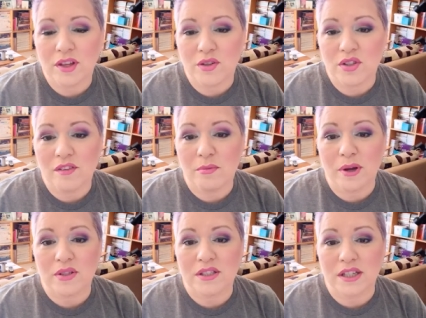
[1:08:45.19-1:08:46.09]
I usually have
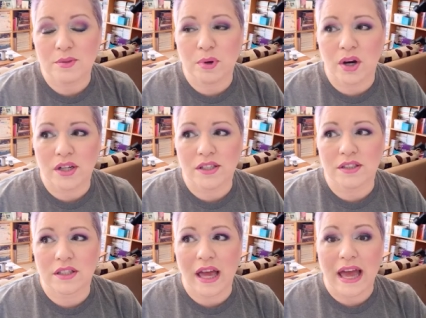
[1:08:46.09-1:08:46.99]
about six
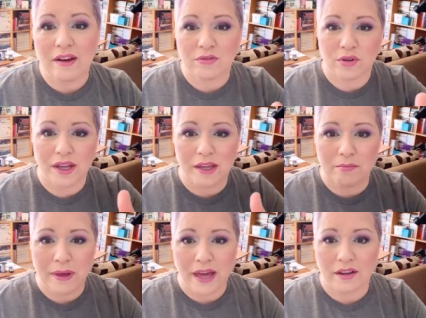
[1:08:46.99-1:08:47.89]
parties after I
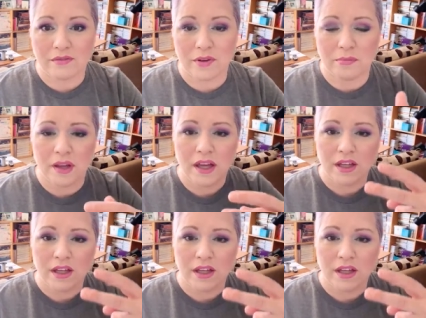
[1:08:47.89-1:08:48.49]
get back from,